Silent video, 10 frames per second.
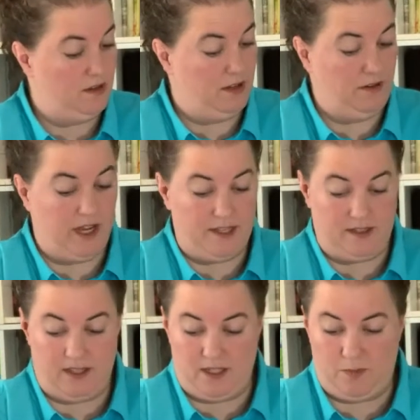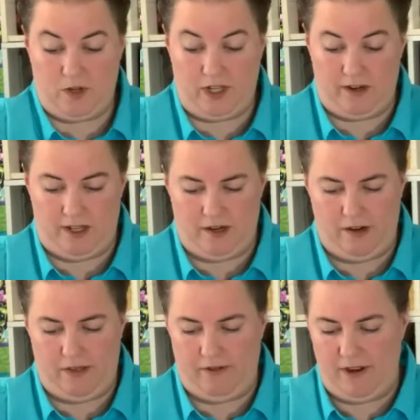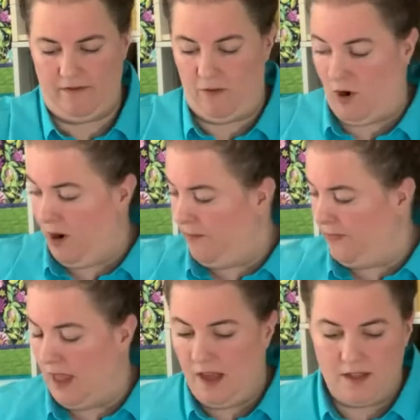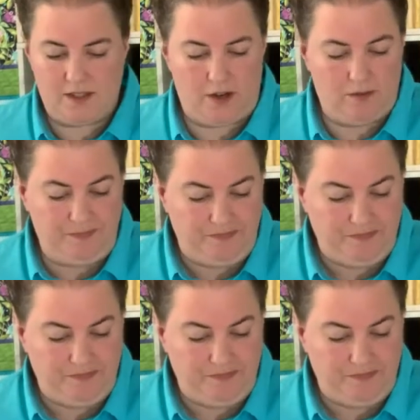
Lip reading: you guessed it, spoiler alert, 3 and 4. So